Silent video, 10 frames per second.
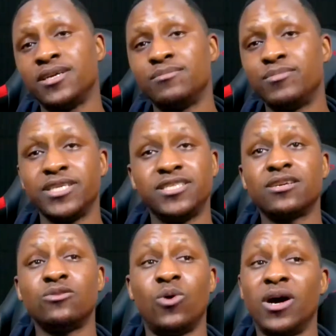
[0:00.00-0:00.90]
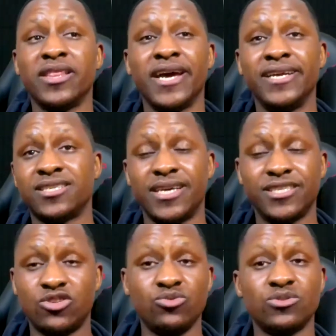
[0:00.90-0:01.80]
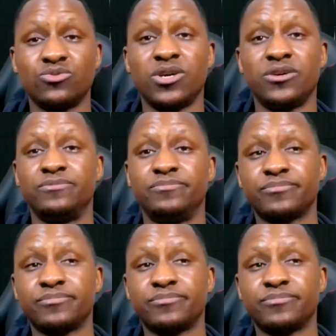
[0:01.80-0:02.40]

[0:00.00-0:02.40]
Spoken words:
but he still won that. So that's 2 in a row